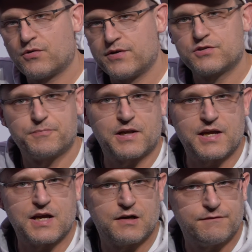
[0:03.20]
going to
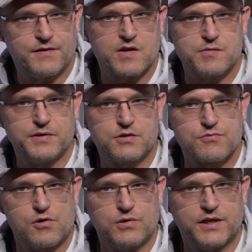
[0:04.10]
play a very big
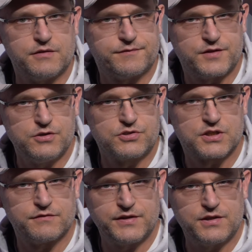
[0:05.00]
role in
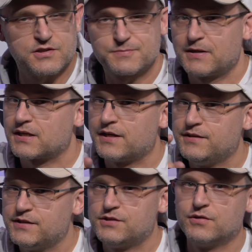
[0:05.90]
future videos, but I
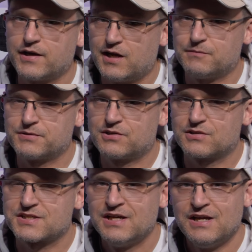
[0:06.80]
need your help
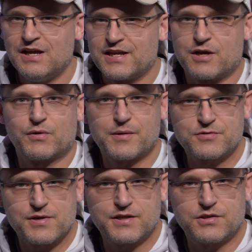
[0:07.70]
because what I'm
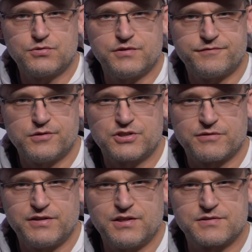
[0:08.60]
trying to do in
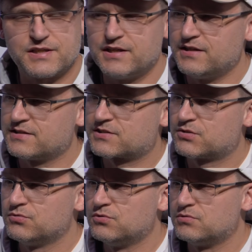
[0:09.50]
future videos is
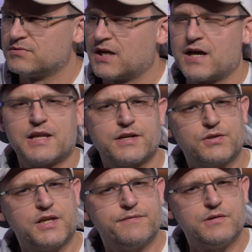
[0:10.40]
to, I like
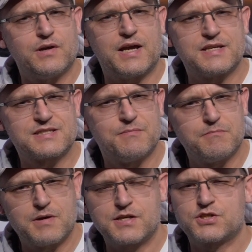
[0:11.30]
to give you as
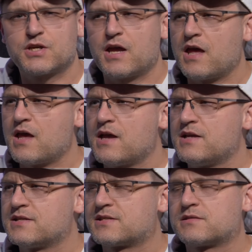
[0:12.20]
much
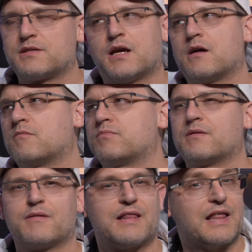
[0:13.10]
as,
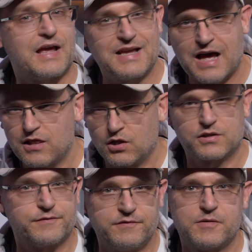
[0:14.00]
a lot
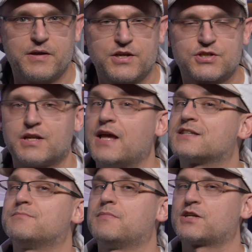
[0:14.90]
of information,
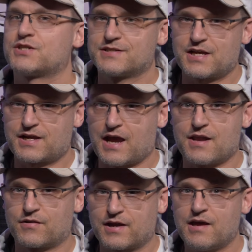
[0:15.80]
as much as I
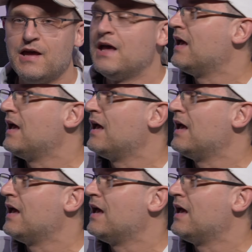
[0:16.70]
can, okay?